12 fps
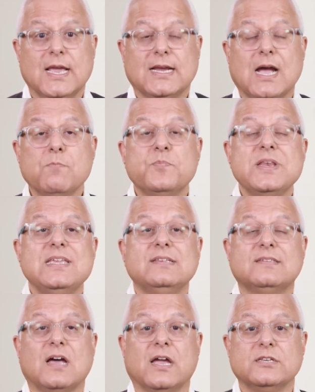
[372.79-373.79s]

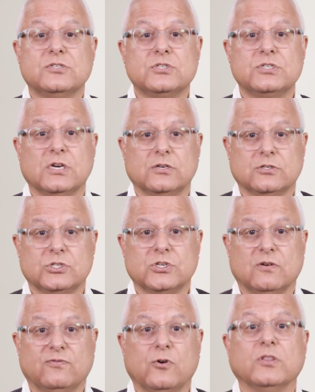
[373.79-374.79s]
companies are in search
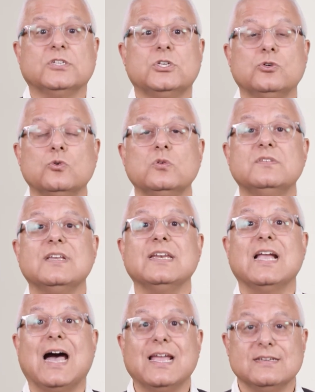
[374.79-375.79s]
for the tools
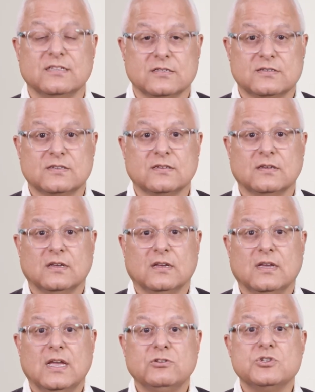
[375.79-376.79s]
and guidance
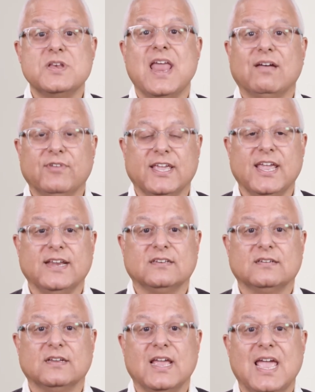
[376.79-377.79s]
to
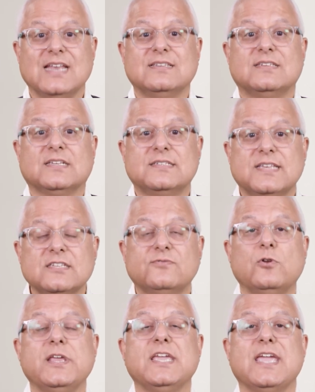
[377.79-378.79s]
navigate and
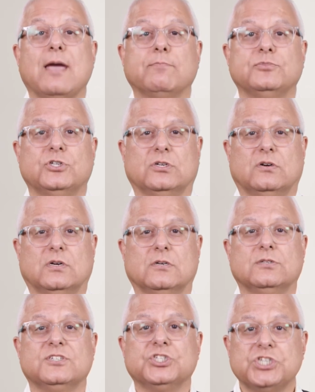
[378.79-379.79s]
successfully capture a
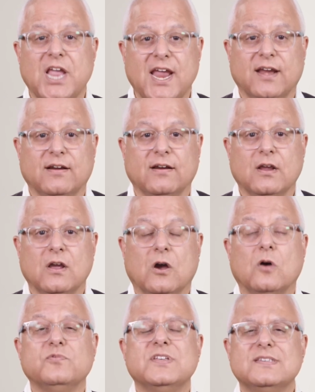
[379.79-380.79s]
share
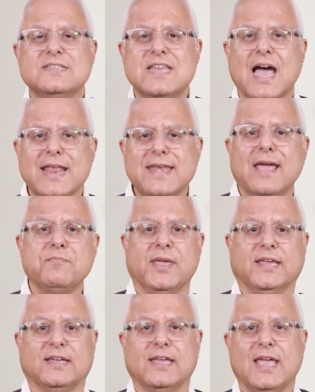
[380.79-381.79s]
of this
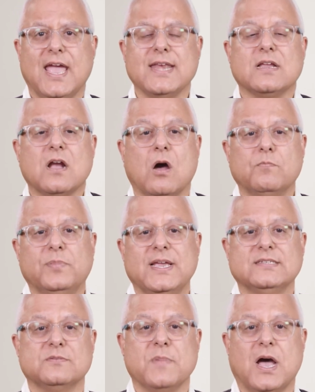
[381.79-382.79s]
dynamic and
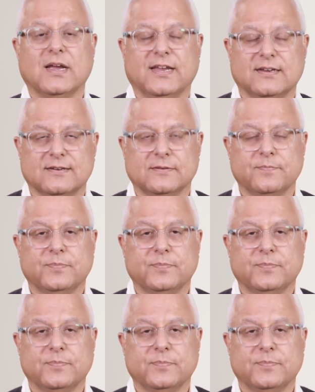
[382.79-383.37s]
complex market.